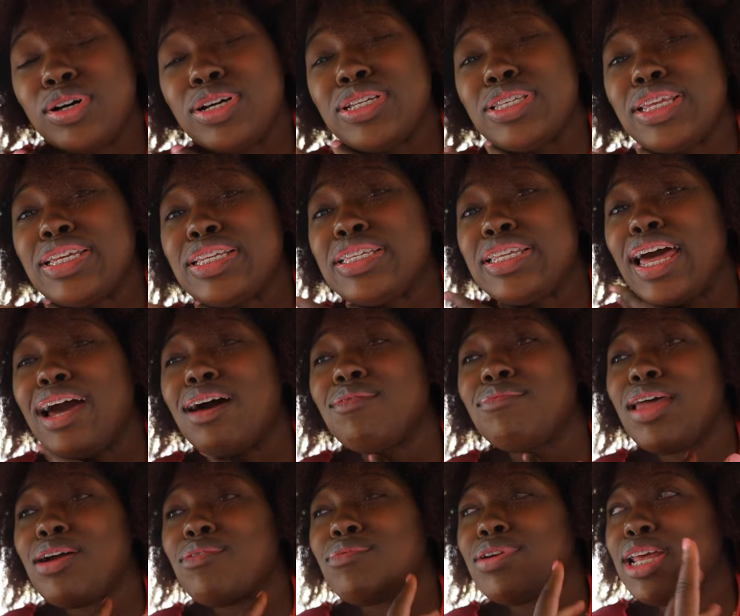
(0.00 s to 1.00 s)
Cause it's like
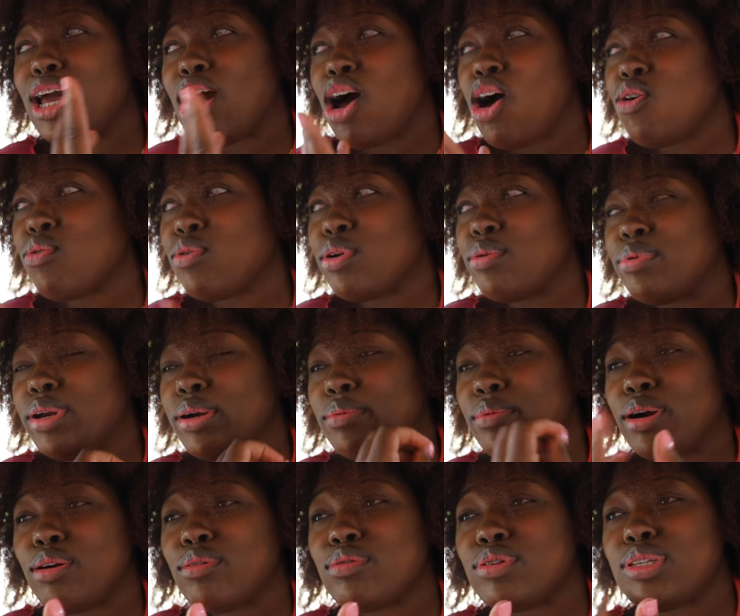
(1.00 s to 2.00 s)
I'm not really hungry, but I'm
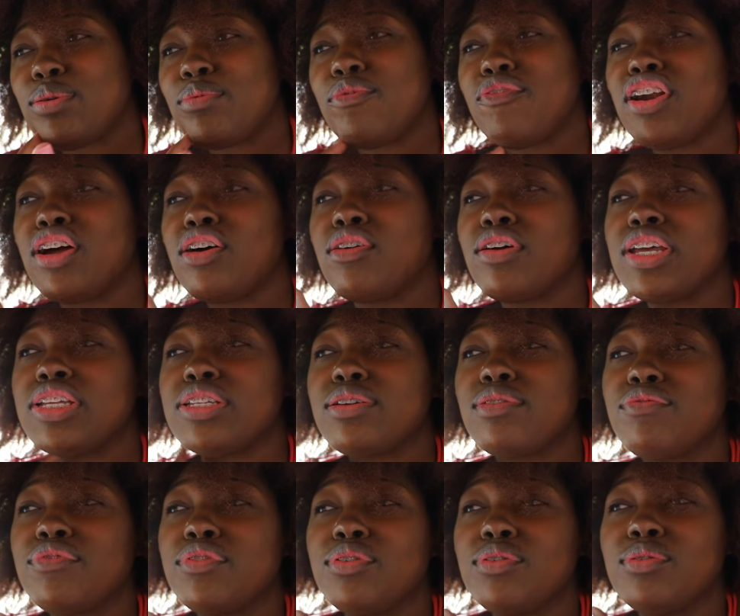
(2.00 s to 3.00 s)
hungry. So we I go get
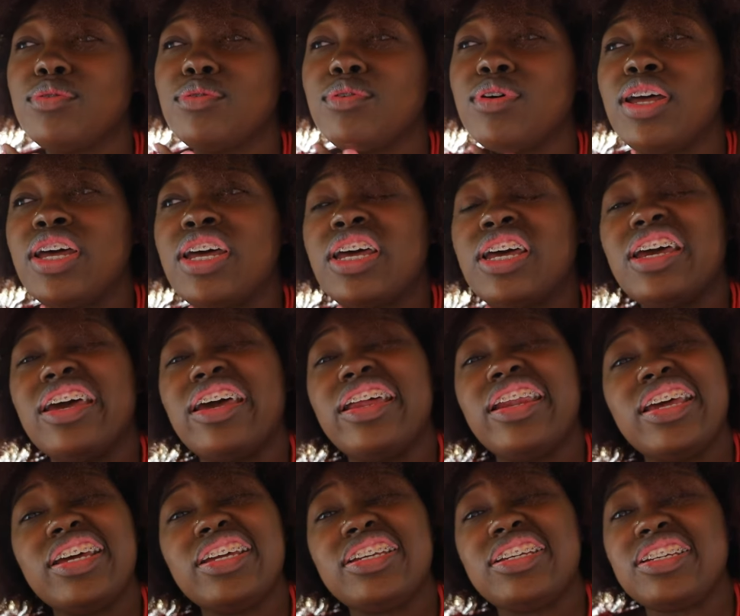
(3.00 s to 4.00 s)
some food and
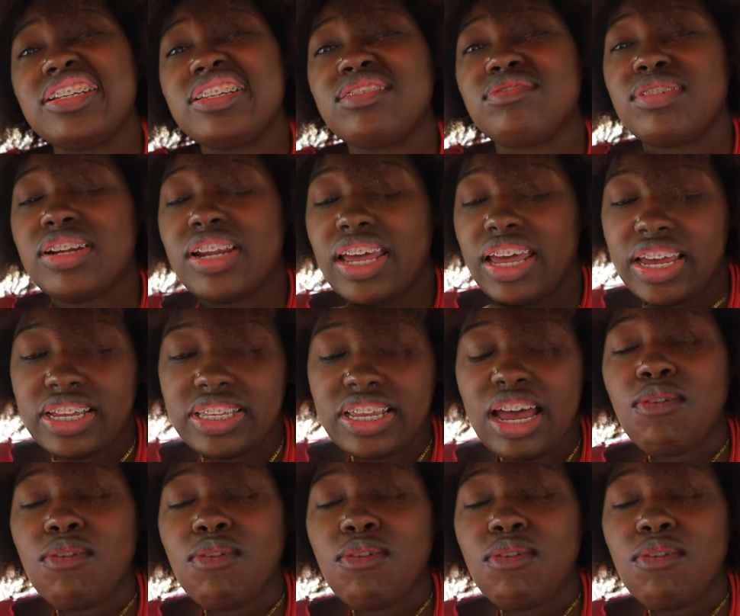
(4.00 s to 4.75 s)
then just relax.